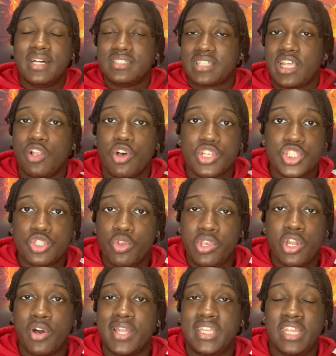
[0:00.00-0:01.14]
They lost to, you
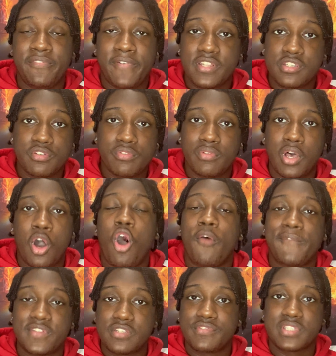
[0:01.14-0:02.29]
know, a defensive,
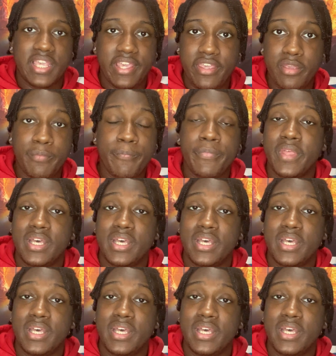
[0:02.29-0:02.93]
offensive scheme.